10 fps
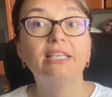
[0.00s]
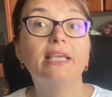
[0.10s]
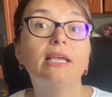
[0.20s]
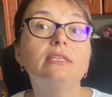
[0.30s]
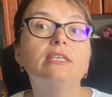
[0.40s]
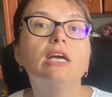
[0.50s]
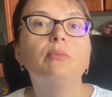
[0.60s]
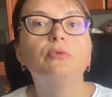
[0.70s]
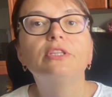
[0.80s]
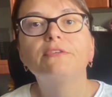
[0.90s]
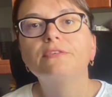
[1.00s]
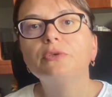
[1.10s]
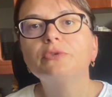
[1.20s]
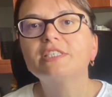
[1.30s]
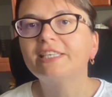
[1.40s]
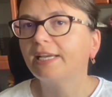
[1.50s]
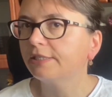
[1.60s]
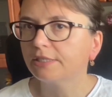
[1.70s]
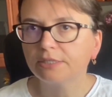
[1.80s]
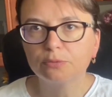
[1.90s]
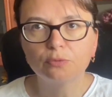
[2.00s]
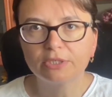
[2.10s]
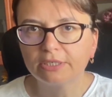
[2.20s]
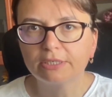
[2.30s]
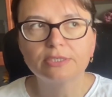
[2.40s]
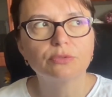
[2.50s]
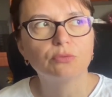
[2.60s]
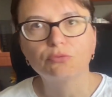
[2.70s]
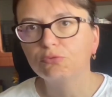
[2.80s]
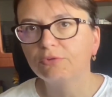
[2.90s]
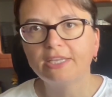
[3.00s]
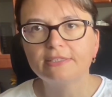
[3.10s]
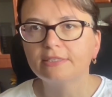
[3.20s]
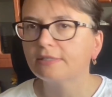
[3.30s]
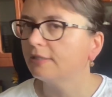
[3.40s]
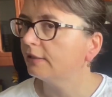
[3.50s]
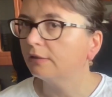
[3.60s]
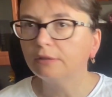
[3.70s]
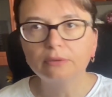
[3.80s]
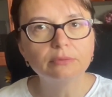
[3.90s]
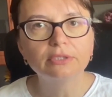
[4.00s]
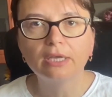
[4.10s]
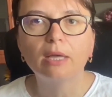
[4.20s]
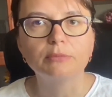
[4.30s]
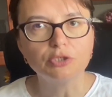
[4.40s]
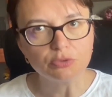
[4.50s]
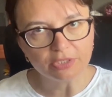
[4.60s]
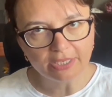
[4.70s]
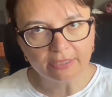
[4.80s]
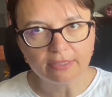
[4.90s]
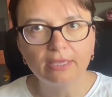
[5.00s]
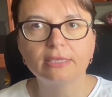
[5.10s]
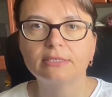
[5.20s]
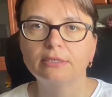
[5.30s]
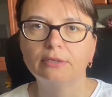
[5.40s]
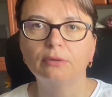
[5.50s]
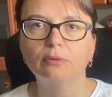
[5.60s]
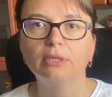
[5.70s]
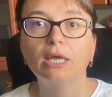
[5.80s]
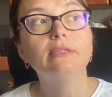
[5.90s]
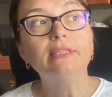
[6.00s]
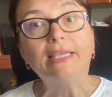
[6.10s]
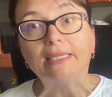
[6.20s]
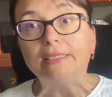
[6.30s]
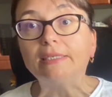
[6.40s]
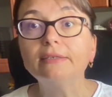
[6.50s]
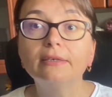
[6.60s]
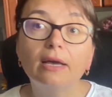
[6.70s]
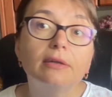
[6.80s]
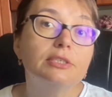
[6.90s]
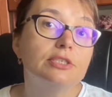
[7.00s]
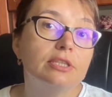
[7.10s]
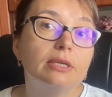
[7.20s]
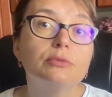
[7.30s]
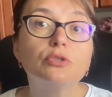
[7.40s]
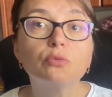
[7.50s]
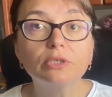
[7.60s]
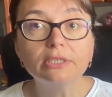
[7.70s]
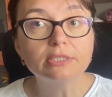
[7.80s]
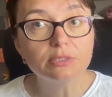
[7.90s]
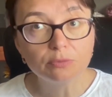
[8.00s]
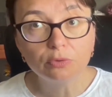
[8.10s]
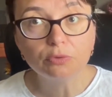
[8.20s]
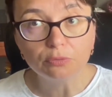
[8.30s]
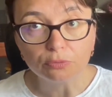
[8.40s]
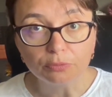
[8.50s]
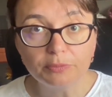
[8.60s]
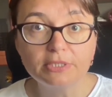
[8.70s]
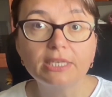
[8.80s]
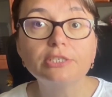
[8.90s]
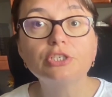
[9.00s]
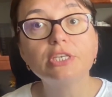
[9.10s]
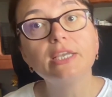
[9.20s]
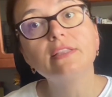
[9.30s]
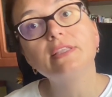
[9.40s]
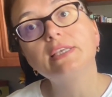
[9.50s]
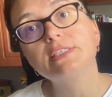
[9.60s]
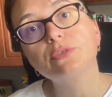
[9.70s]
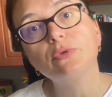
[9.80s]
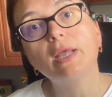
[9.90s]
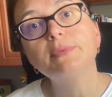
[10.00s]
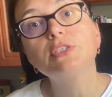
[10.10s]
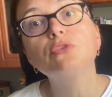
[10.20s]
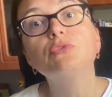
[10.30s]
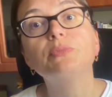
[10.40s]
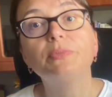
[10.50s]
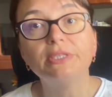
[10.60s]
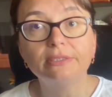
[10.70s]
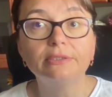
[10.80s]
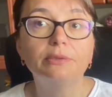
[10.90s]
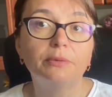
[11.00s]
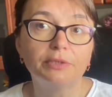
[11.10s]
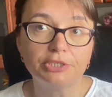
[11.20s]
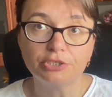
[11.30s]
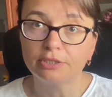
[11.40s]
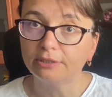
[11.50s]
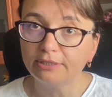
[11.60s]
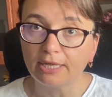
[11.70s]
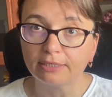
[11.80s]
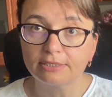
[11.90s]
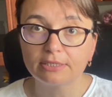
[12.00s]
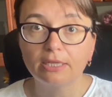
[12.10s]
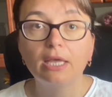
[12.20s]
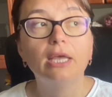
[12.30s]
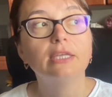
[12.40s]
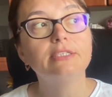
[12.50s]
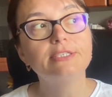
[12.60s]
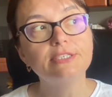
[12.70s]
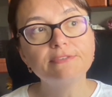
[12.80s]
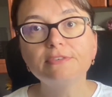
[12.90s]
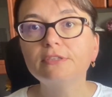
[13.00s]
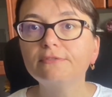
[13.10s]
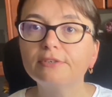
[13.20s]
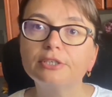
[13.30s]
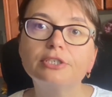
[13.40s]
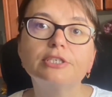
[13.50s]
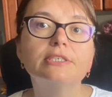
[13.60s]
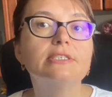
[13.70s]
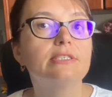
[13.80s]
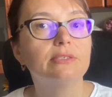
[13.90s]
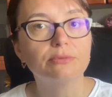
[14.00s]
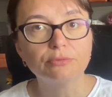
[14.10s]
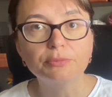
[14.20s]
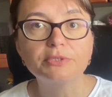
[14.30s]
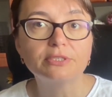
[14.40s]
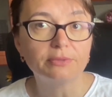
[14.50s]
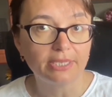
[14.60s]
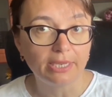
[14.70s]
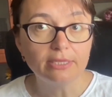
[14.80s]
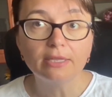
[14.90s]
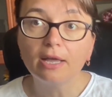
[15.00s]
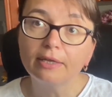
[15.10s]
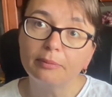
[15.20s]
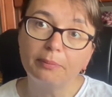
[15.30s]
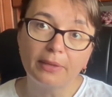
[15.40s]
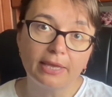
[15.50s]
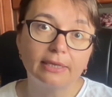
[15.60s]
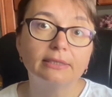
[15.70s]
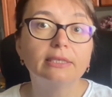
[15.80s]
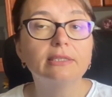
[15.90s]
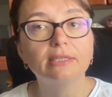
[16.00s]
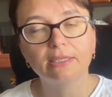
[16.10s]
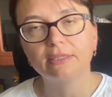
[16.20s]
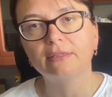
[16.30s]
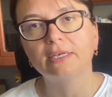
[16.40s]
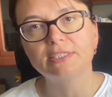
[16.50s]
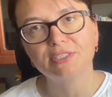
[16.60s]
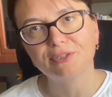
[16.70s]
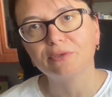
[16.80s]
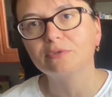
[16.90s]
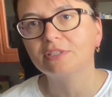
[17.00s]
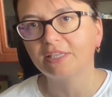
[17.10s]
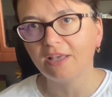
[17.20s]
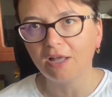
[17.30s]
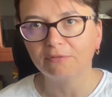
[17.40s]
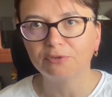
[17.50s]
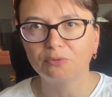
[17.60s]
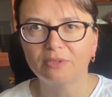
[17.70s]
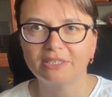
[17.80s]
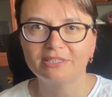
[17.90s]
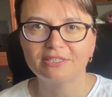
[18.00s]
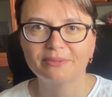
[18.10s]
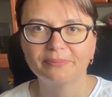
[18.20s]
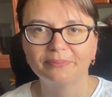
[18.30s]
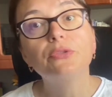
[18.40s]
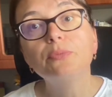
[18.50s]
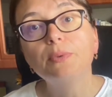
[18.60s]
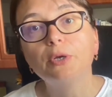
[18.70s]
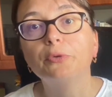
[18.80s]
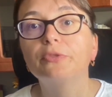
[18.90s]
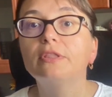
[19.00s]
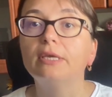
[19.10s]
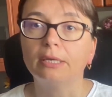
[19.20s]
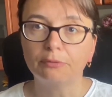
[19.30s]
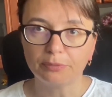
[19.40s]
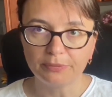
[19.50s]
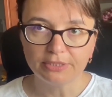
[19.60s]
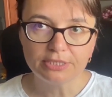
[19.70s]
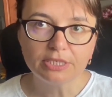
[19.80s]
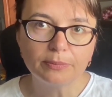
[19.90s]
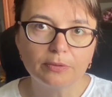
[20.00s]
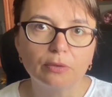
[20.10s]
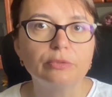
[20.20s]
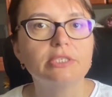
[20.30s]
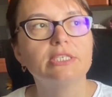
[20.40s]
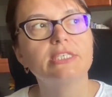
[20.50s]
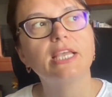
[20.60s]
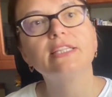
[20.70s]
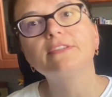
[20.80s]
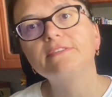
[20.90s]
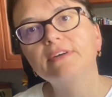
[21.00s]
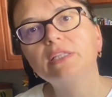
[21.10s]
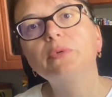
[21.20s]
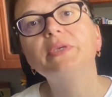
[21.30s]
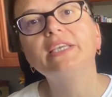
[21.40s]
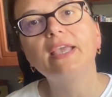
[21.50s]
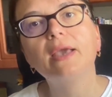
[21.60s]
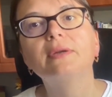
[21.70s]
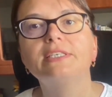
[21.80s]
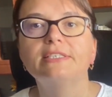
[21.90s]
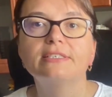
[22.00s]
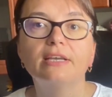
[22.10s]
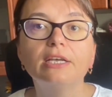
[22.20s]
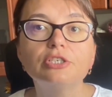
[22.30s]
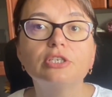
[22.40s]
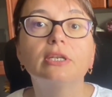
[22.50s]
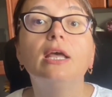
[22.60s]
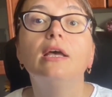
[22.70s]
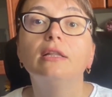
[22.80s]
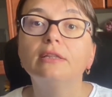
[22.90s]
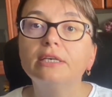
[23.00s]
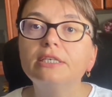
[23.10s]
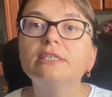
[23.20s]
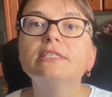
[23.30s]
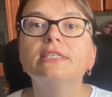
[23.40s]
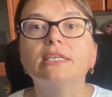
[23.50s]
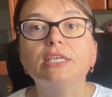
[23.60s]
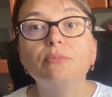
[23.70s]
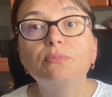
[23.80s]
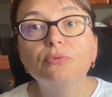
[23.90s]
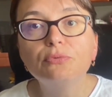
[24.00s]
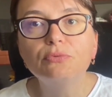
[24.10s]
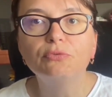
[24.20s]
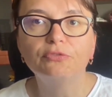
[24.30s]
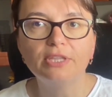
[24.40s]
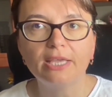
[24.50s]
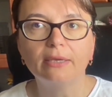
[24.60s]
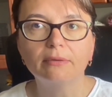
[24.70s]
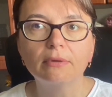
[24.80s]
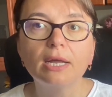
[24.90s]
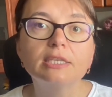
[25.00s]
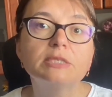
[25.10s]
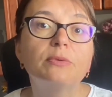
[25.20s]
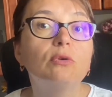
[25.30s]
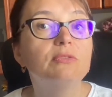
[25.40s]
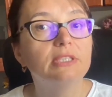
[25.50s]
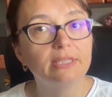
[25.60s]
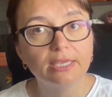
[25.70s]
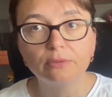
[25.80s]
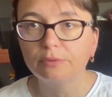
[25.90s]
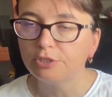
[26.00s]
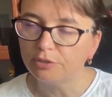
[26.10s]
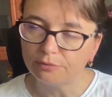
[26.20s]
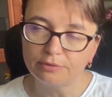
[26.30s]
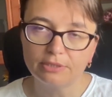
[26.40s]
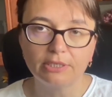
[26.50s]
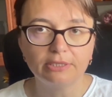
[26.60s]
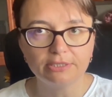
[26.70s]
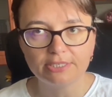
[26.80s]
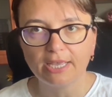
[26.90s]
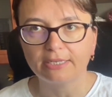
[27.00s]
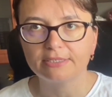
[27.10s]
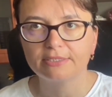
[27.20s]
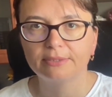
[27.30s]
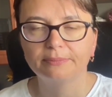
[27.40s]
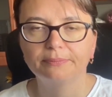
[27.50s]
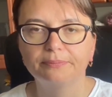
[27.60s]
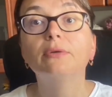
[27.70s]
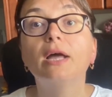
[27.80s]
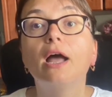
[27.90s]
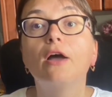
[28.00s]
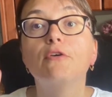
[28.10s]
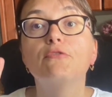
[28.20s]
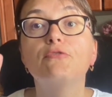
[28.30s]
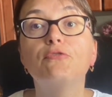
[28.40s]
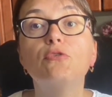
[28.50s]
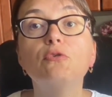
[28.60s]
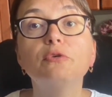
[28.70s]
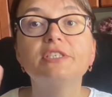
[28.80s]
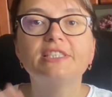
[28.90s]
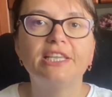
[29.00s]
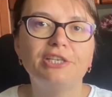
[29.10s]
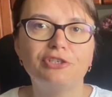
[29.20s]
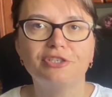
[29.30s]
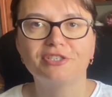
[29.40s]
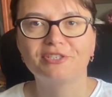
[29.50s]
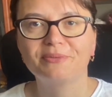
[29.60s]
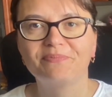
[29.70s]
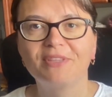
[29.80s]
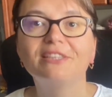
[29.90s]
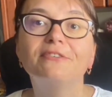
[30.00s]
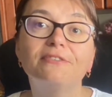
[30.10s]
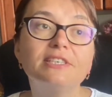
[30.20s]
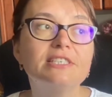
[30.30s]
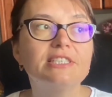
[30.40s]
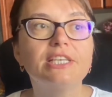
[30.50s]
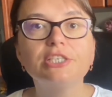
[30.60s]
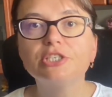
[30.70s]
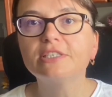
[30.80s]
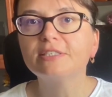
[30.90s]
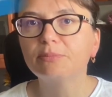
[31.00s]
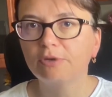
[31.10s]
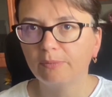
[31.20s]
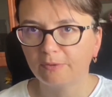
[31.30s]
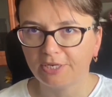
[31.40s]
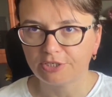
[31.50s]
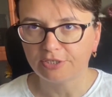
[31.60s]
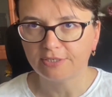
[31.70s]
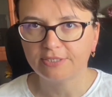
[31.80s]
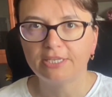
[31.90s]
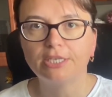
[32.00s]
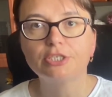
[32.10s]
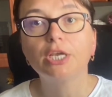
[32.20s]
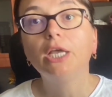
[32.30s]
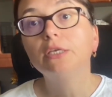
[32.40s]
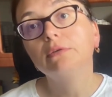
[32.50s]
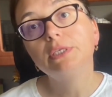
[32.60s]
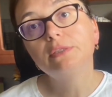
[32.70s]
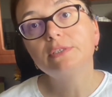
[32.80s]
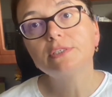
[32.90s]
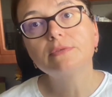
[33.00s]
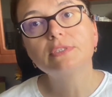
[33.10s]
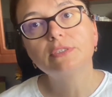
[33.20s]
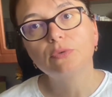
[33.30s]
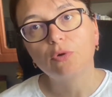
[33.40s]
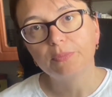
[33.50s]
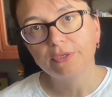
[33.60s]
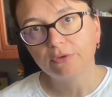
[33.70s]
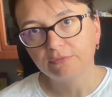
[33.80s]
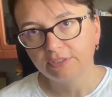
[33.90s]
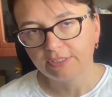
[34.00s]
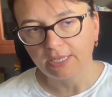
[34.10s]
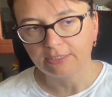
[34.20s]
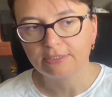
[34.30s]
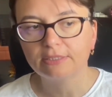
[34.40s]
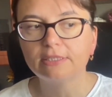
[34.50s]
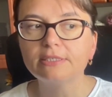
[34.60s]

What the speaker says: They end up with a few scattered words or phrases that don't come together as a whole. Then encourage them to work in small groups and share their scraps to reveal the original text. The different versions the groups create are compared and analyzed closely afterwards. Through both the rebuilding process and the following era discussion, learners improve their grasp of the language used in the text. There are 4 stages. The first stage is the preparation stage. You introduce the topic of the text.